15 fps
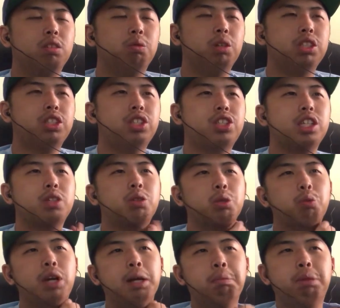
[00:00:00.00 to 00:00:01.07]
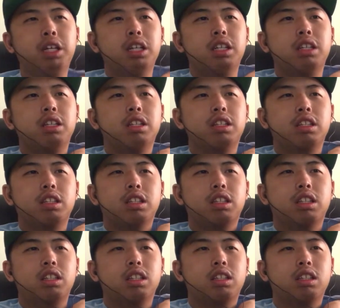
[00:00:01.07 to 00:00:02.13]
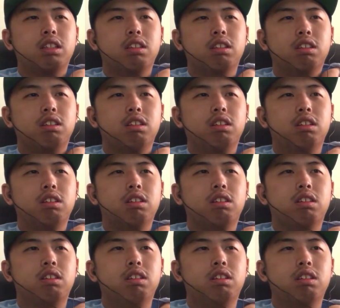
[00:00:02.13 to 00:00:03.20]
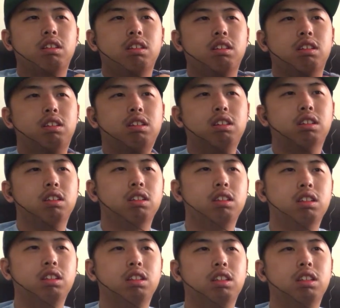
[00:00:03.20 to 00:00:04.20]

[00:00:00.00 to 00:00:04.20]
What's the secret weapon? Oh, yes,